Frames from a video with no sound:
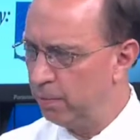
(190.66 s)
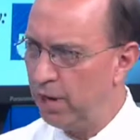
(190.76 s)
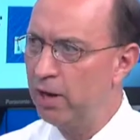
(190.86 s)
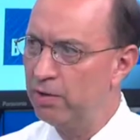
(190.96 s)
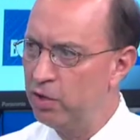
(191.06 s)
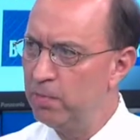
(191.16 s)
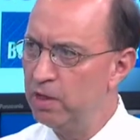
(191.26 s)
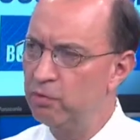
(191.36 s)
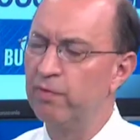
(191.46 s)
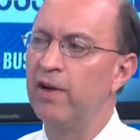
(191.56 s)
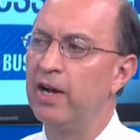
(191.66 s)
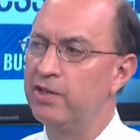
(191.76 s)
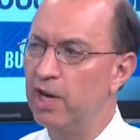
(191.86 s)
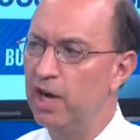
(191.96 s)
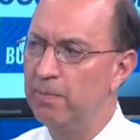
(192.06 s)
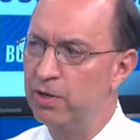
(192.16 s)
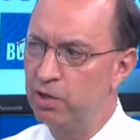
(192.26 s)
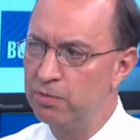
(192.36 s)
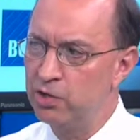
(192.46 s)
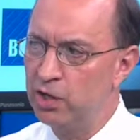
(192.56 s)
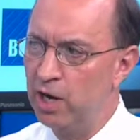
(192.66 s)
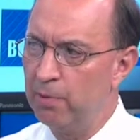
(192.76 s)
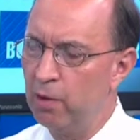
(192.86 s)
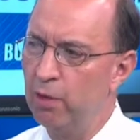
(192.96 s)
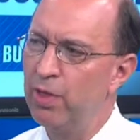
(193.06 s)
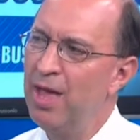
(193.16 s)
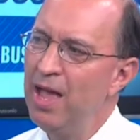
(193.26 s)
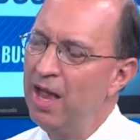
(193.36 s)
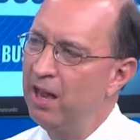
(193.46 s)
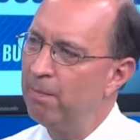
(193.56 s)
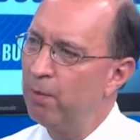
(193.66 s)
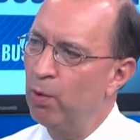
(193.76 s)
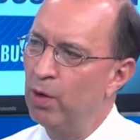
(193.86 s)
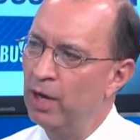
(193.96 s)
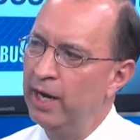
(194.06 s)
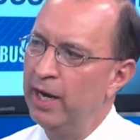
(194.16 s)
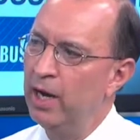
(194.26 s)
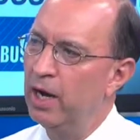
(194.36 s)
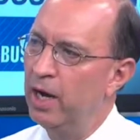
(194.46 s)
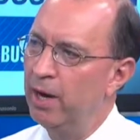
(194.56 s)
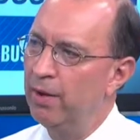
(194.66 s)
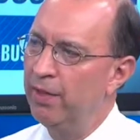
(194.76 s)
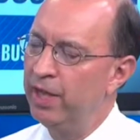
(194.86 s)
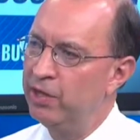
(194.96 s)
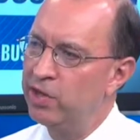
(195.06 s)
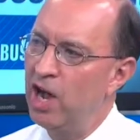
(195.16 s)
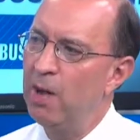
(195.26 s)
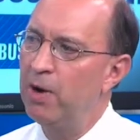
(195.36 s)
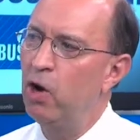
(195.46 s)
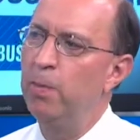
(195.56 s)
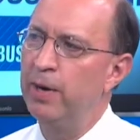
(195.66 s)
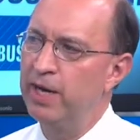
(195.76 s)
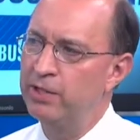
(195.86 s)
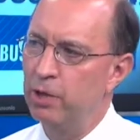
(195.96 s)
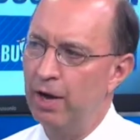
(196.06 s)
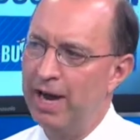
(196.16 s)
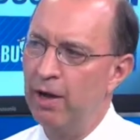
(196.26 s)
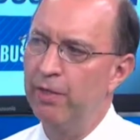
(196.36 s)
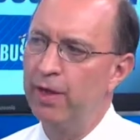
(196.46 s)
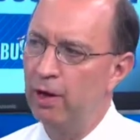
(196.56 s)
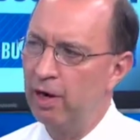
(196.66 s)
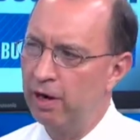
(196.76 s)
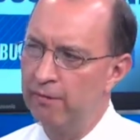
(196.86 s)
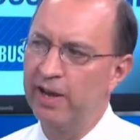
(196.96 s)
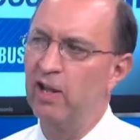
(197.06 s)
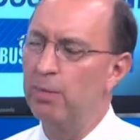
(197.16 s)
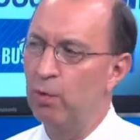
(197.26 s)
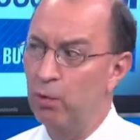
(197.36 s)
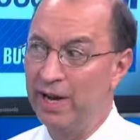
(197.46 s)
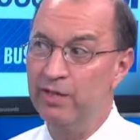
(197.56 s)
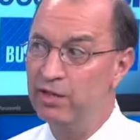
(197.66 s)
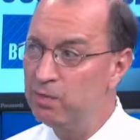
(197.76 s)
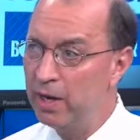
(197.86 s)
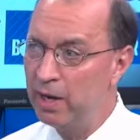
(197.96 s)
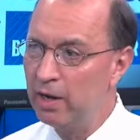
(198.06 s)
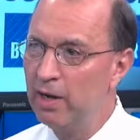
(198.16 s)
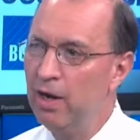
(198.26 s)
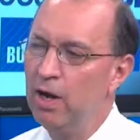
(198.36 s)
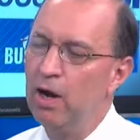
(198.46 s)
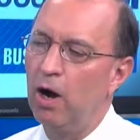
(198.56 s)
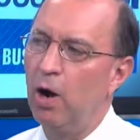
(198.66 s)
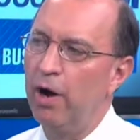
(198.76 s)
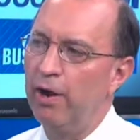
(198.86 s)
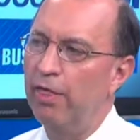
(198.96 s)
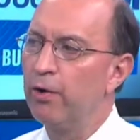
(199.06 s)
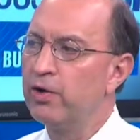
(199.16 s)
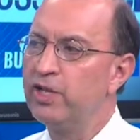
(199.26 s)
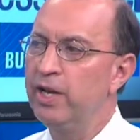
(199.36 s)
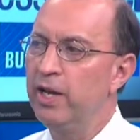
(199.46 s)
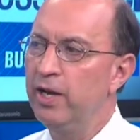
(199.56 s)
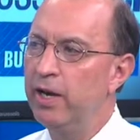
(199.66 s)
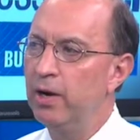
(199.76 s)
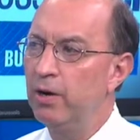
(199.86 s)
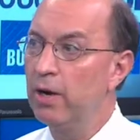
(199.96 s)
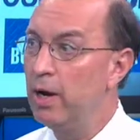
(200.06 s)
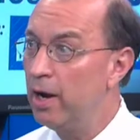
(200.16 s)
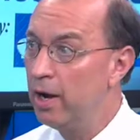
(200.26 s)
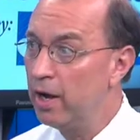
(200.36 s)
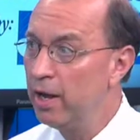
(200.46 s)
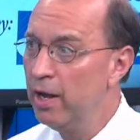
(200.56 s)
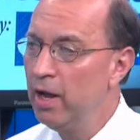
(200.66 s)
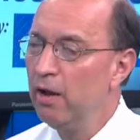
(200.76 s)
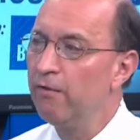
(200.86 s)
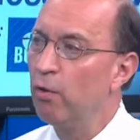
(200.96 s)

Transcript: prior 2 months were biased up in terms of job growth. Importantly, the job openings that are out there and available right this minute are at a 13-year high. Wow.